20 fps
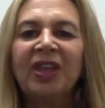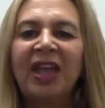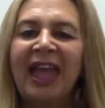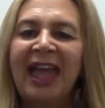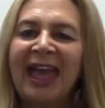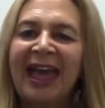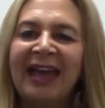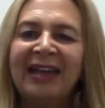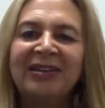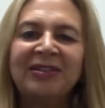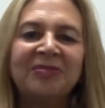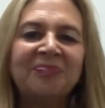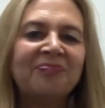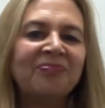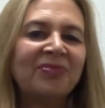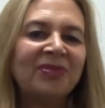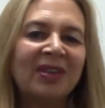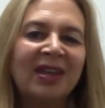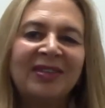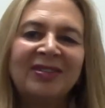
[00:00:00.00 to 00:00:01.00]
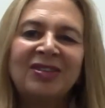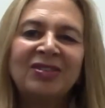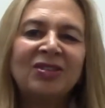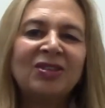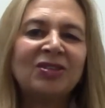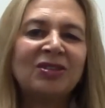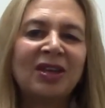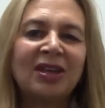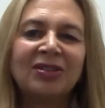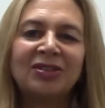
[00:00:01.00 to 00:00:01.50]
And this
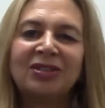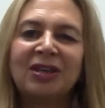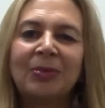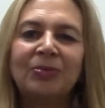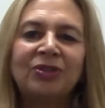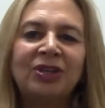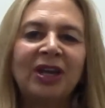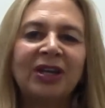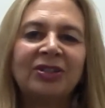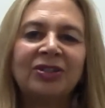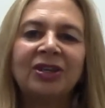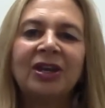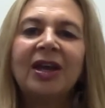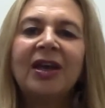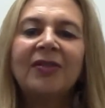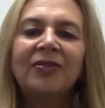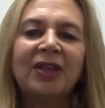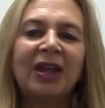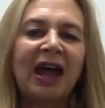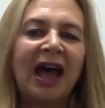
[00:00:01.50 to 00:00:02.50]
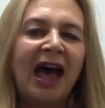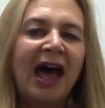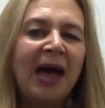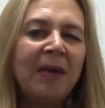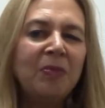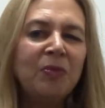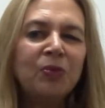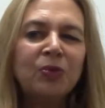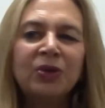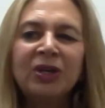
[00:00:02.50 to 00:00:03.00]
is a subject that
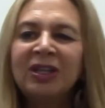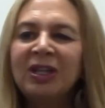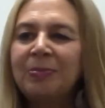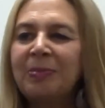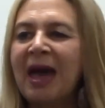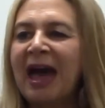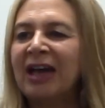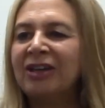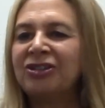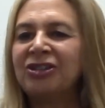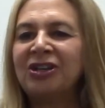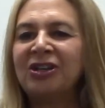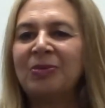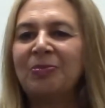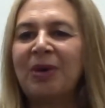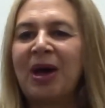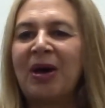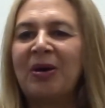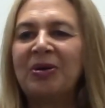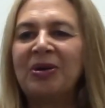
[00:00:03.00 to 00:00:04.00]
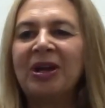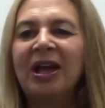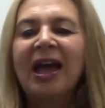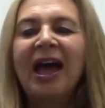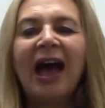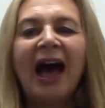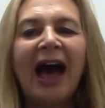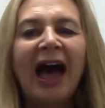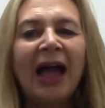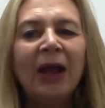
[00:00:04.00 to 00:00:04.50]
I'm really passionate about.
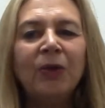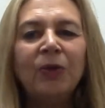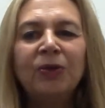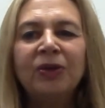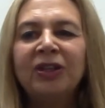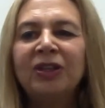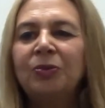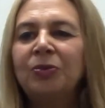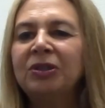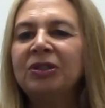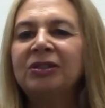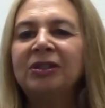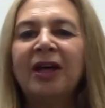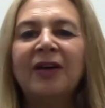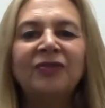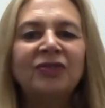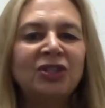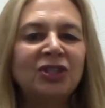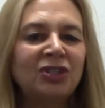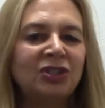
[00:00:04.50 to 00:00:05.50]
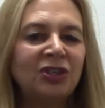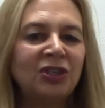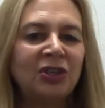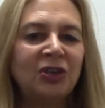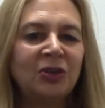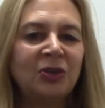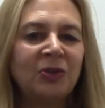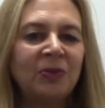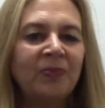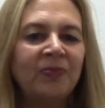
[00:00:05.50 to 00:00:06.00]
I really would love to see
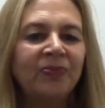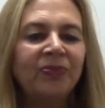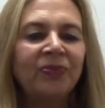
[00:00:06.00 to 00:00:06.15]
you